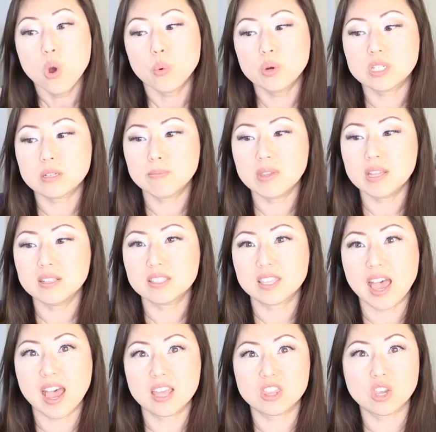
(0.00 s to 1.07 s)
which means
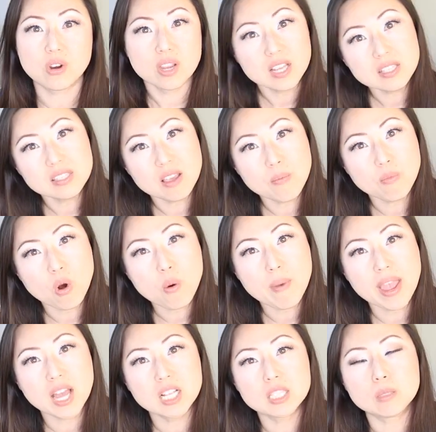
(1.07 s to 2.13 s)
that there is some
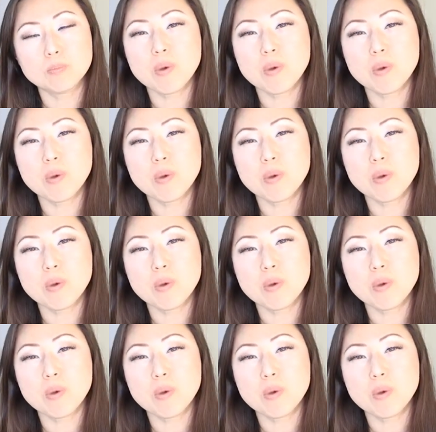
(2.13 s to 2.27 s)
romance,